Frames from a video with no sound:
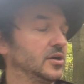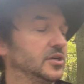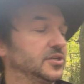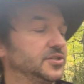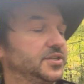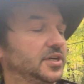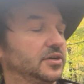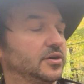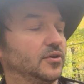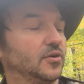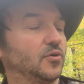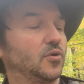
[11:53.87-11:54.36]

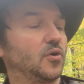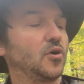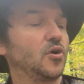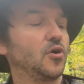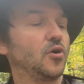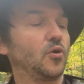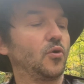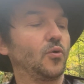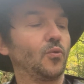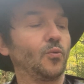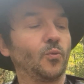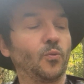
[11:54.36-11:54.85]
So
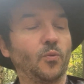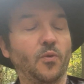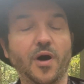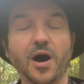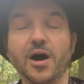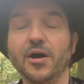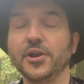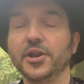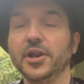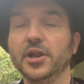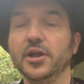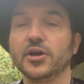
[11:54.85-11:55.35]

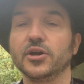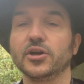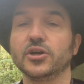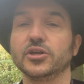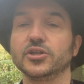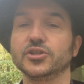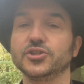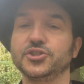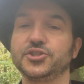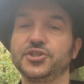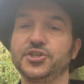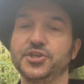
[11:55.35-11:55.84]
1,
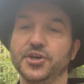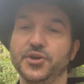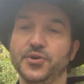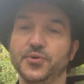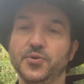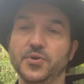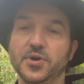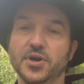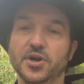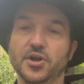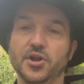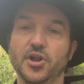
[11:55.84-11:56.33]

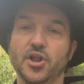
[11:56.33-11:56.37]
2,